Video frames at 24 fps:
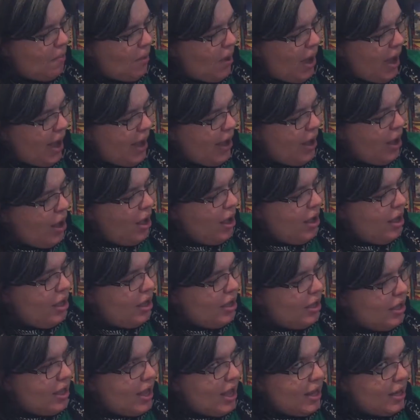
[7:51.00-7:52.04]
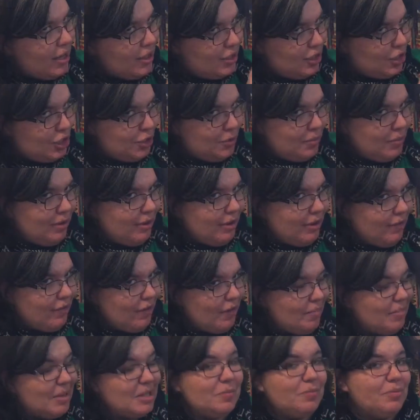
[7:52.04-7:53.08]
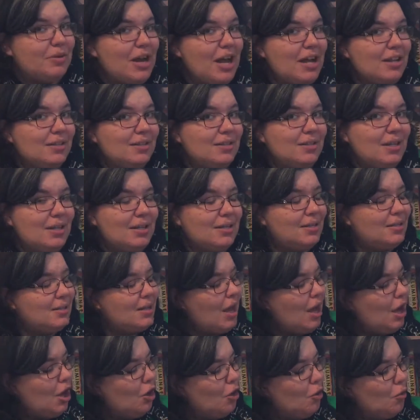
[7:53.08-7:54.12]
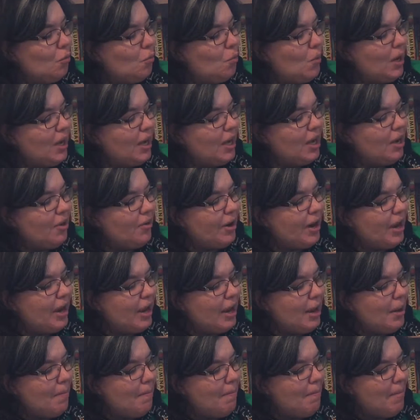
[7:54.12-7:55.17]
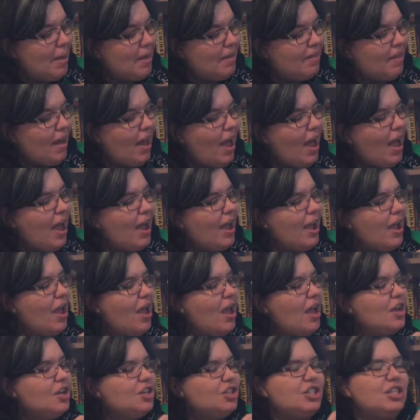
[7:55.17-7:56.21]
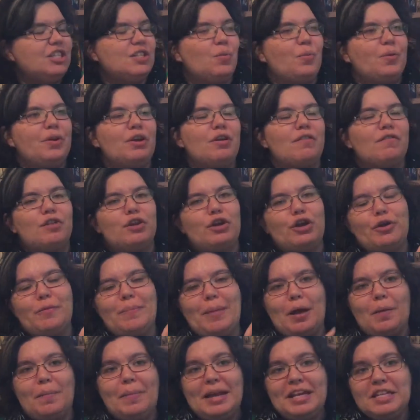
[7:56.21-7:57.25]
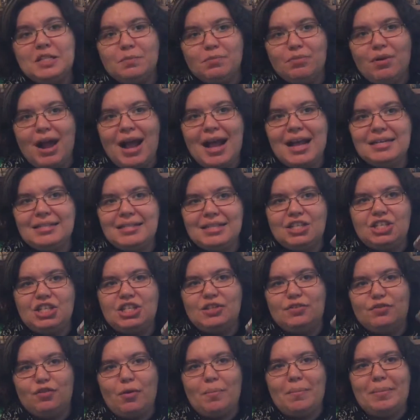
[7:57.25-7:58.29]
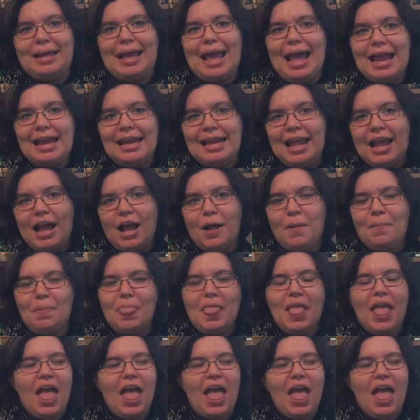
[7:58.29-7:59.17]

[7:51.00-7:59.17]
by, and excuse me if I mispronounce this, Wangari Maathai. She's a winner of the Nobel Peace Prize. She's from Kenya.